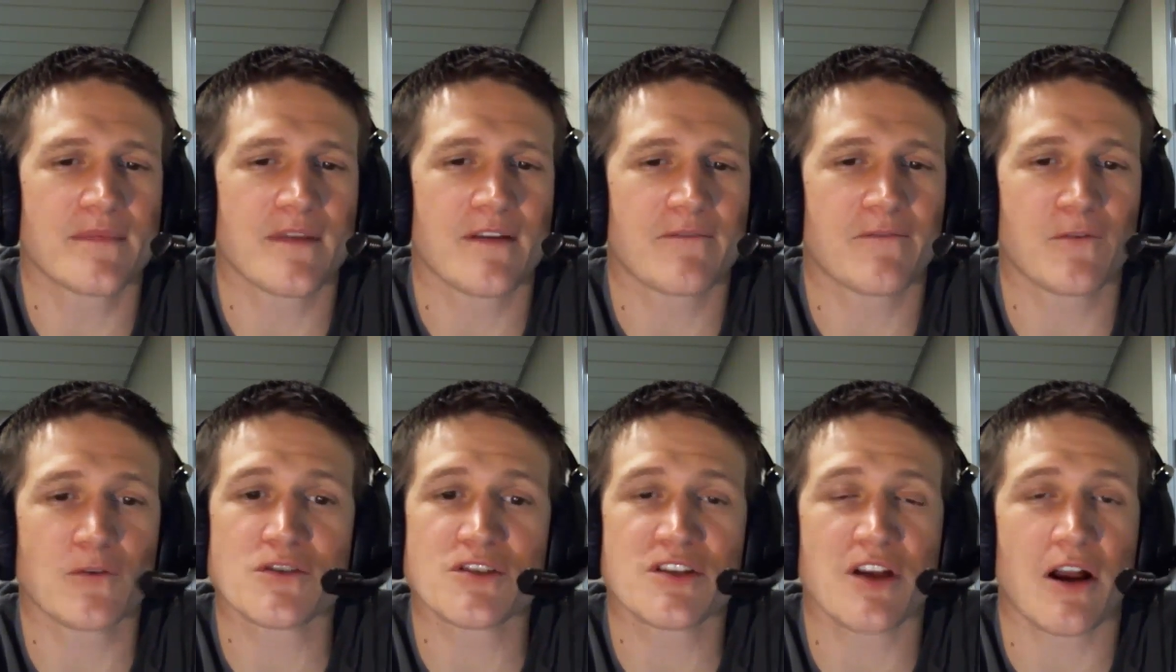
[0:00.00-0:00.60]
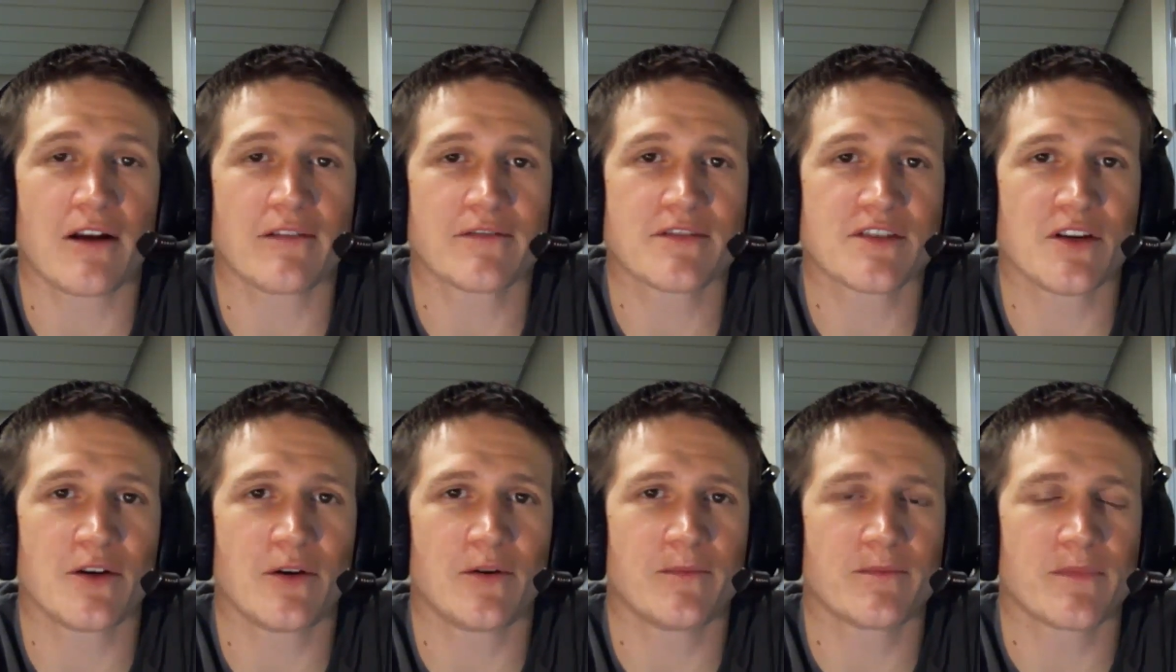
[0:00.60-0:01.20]
first off.
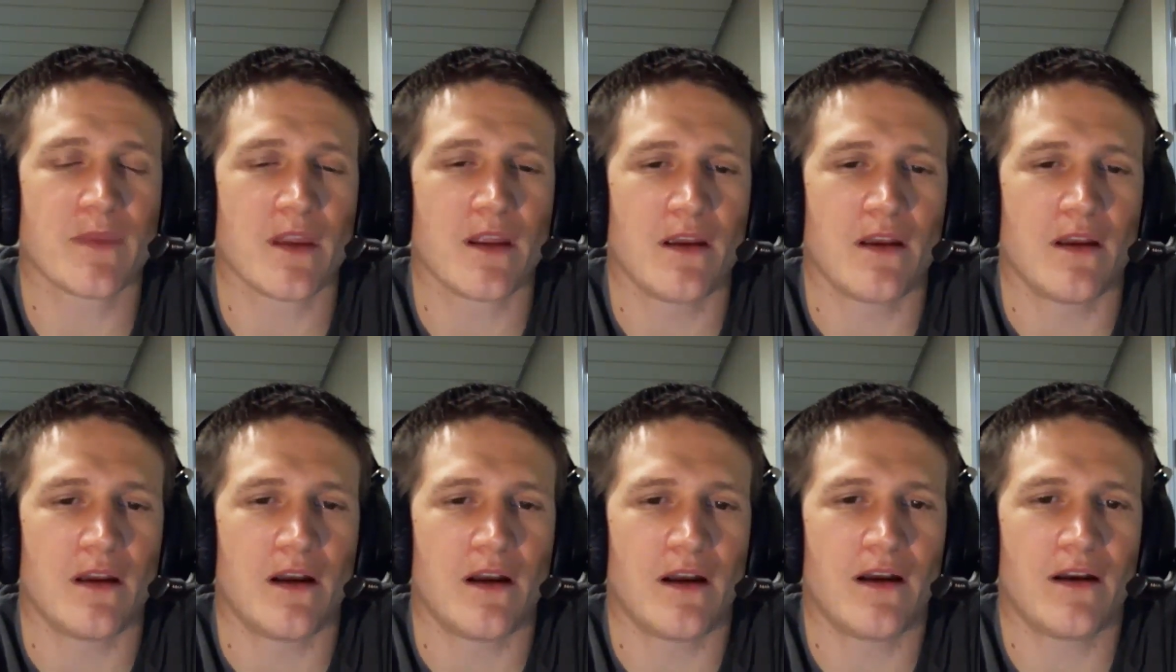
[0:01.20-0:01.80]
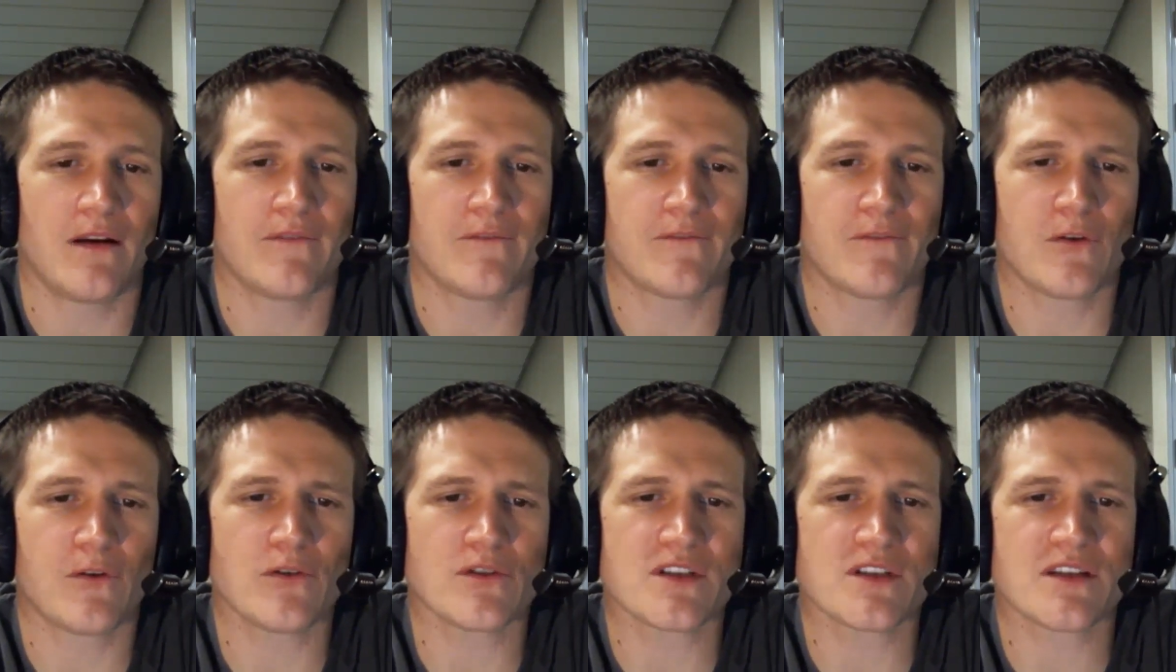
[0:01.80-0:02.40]
So
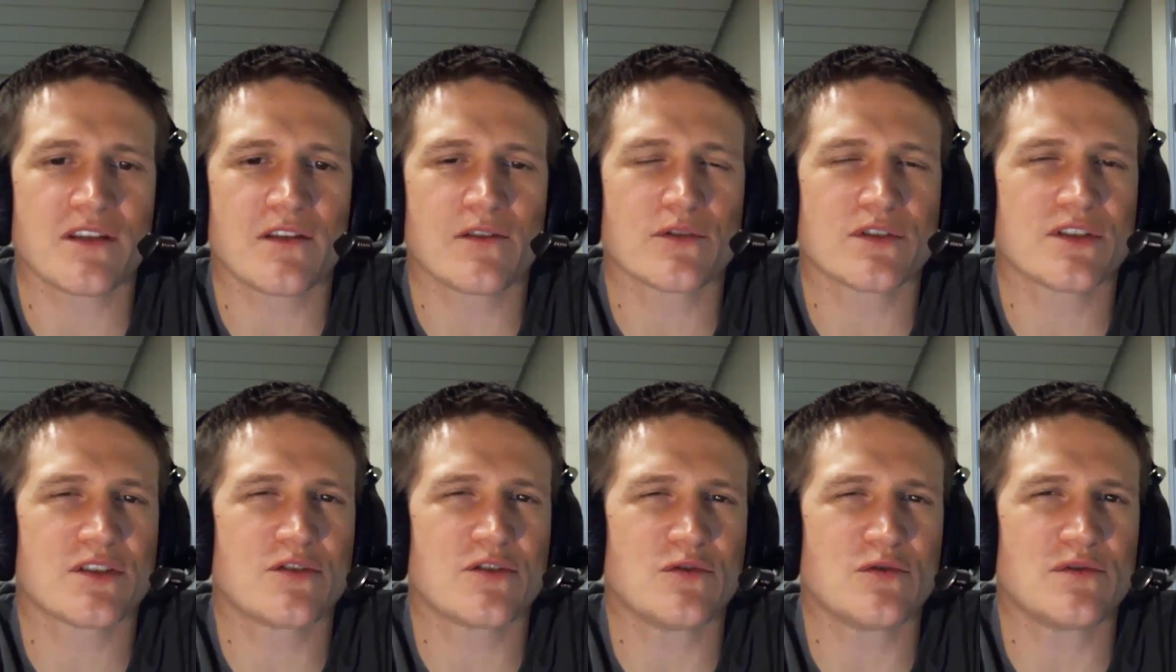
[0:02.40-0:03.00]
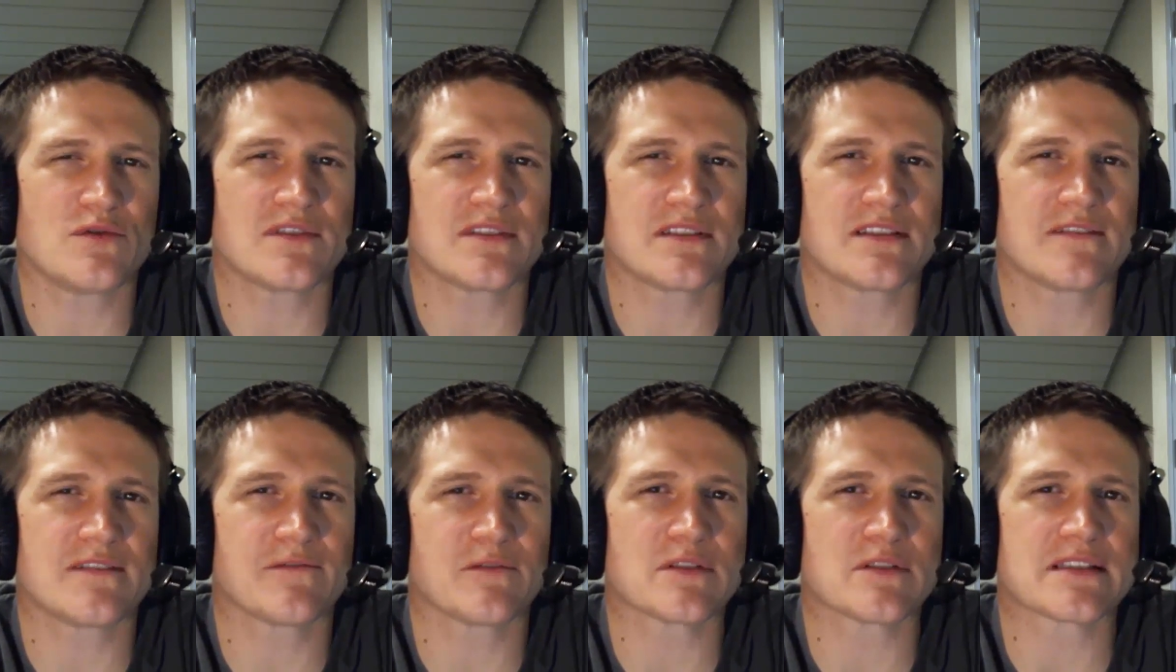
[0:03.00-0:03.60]
first, there's two
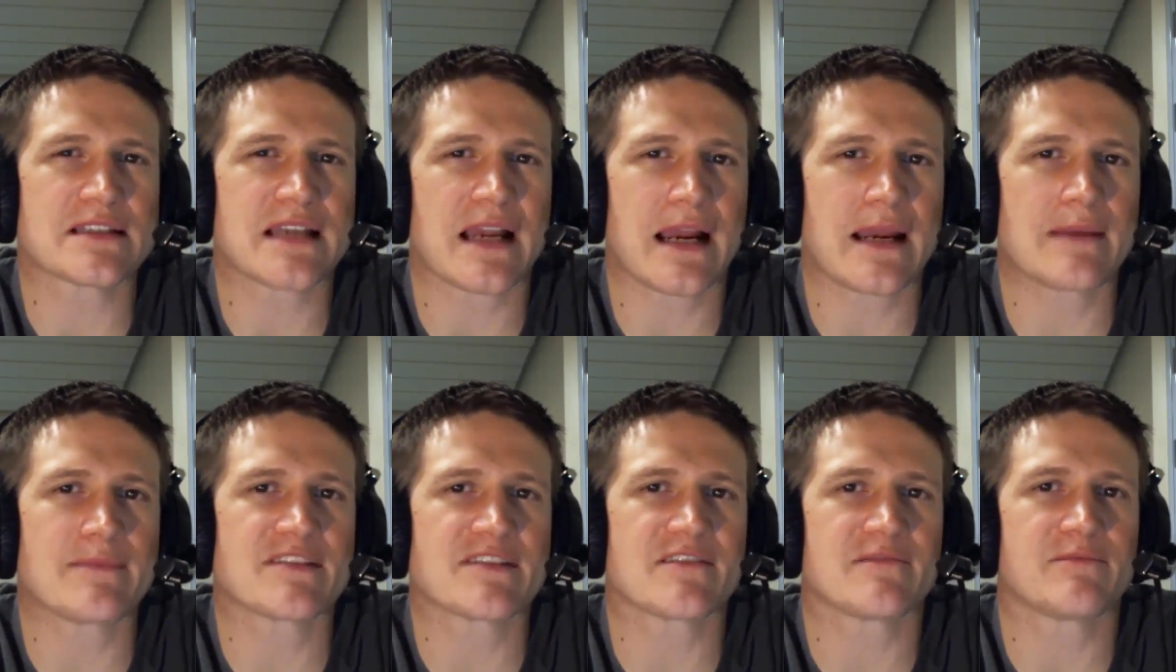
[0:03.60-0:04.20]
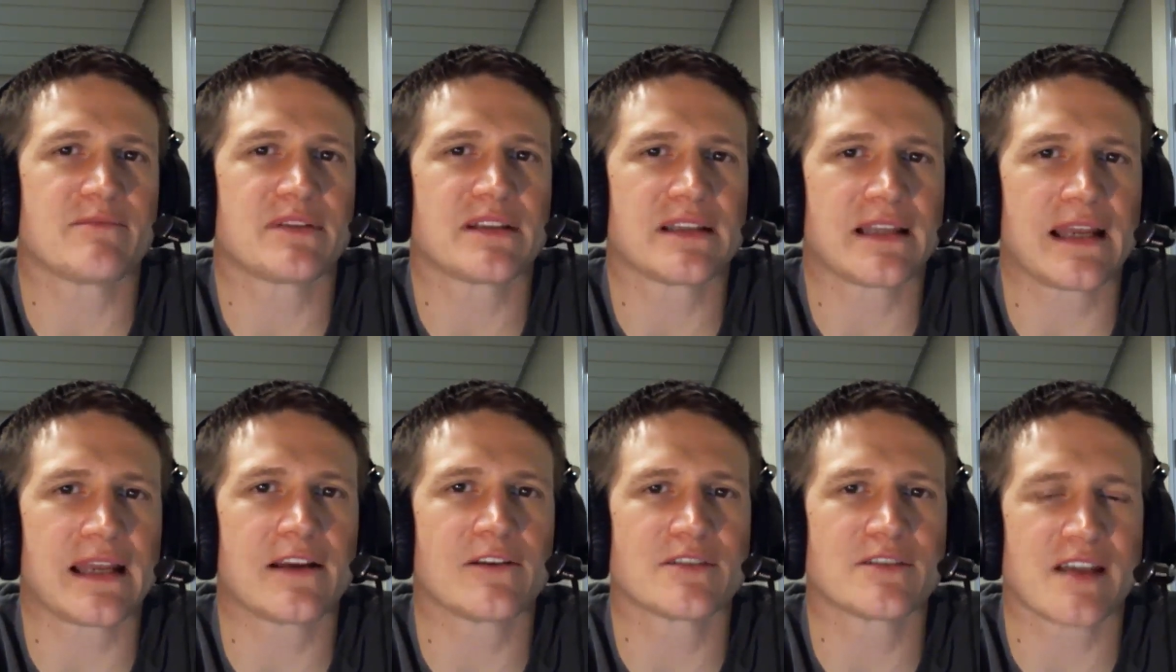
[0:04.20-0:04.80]
different types of
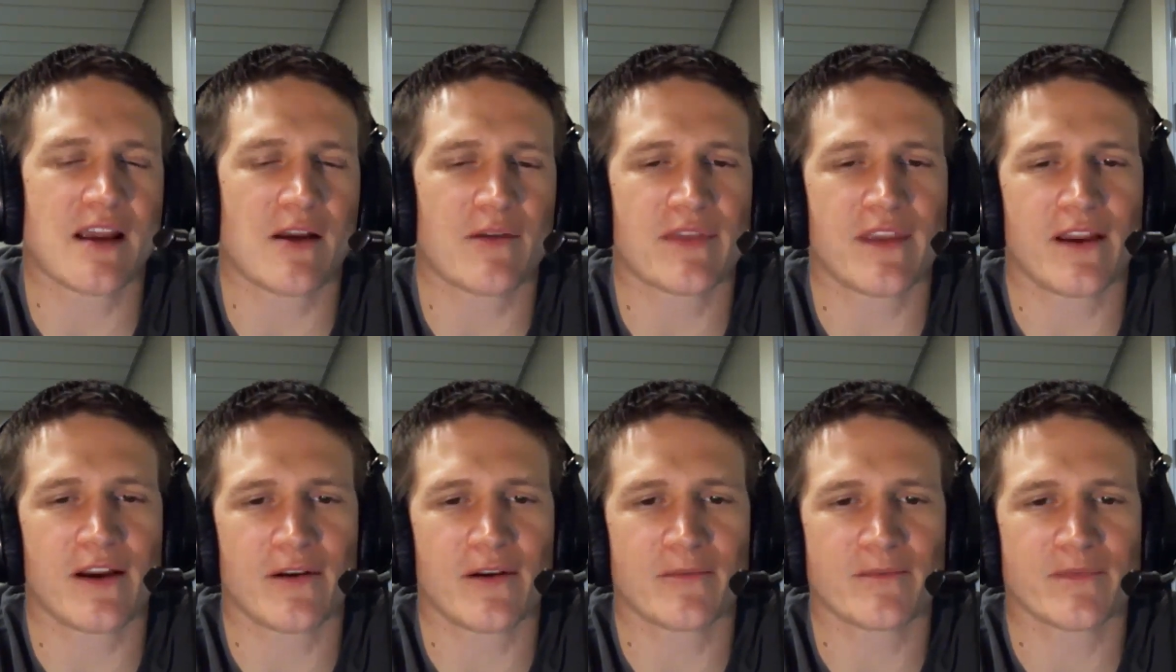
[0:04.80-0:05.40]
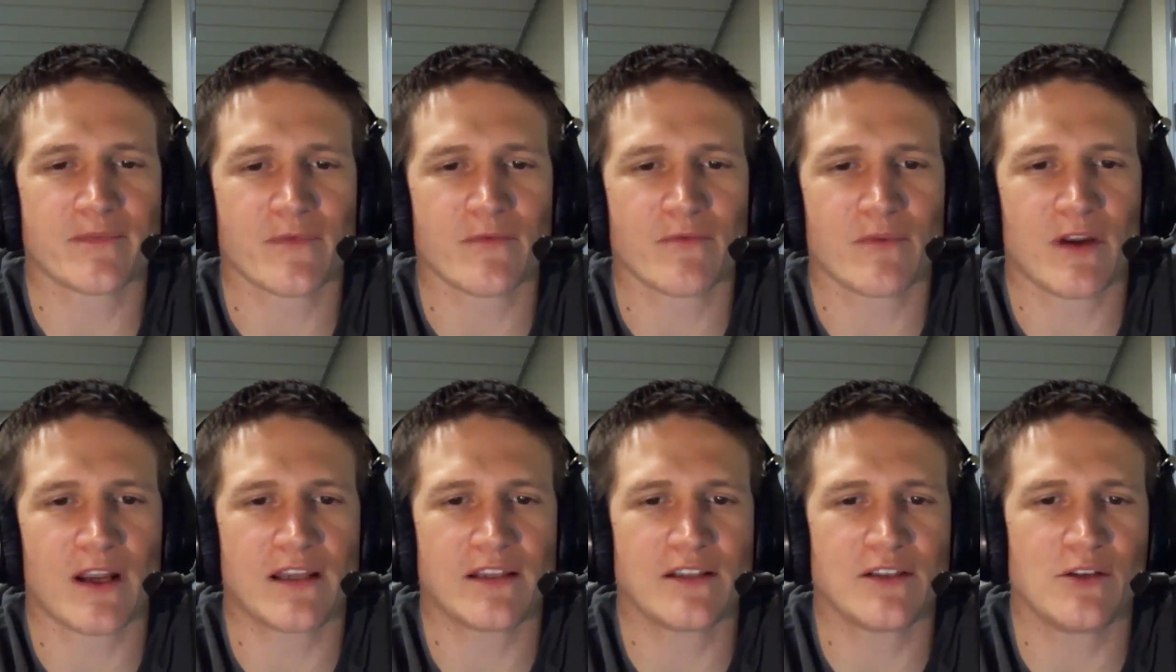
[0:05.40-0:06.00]
players out there,
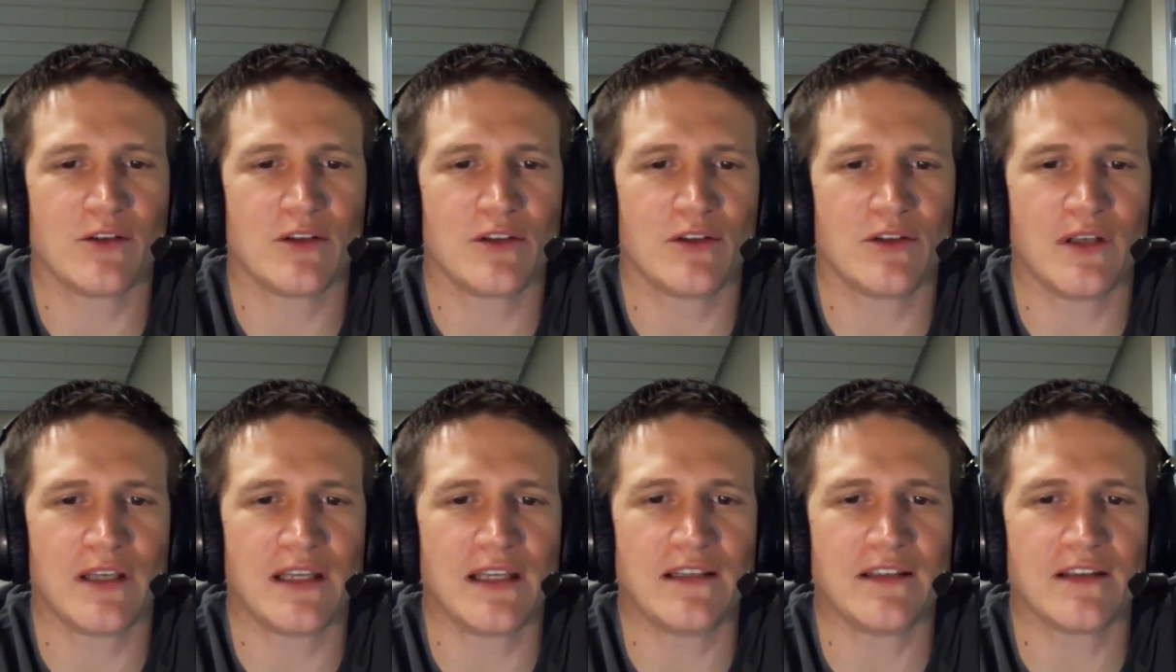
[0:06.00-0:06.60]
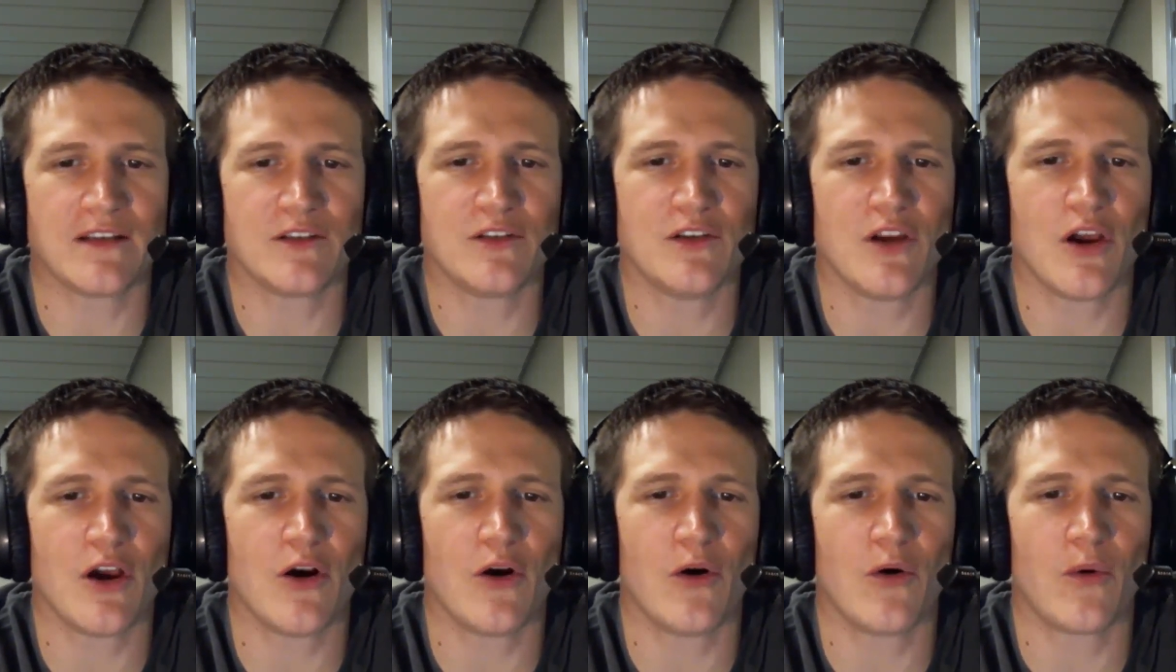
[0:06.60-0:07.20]
right? And you need to
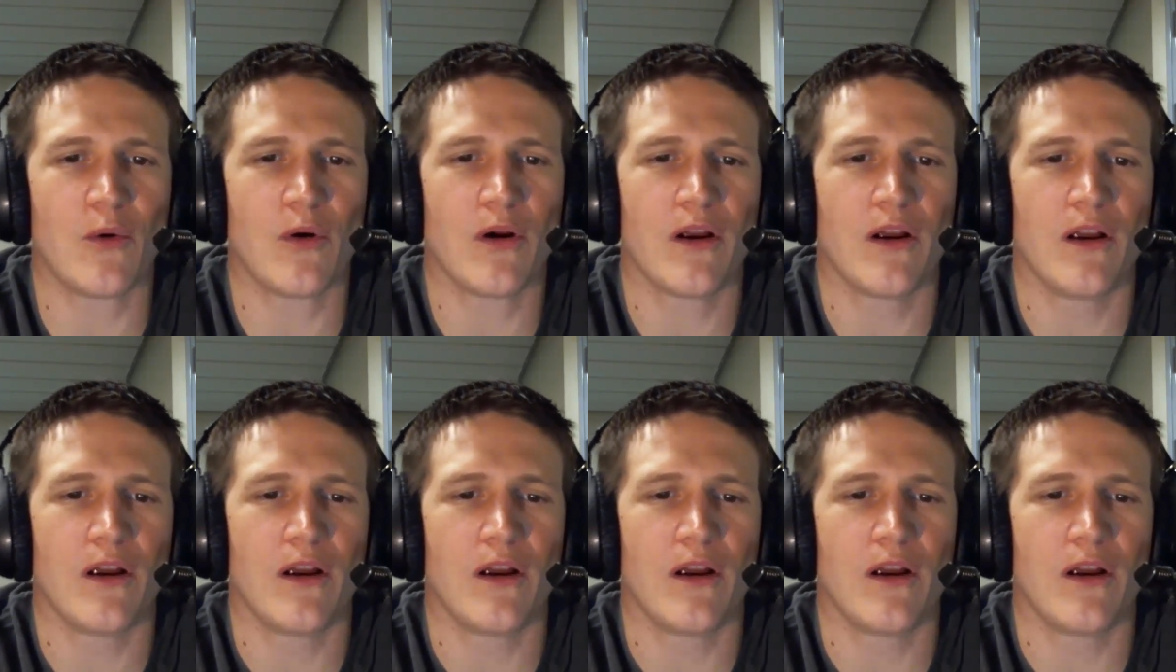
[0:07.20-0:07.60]
know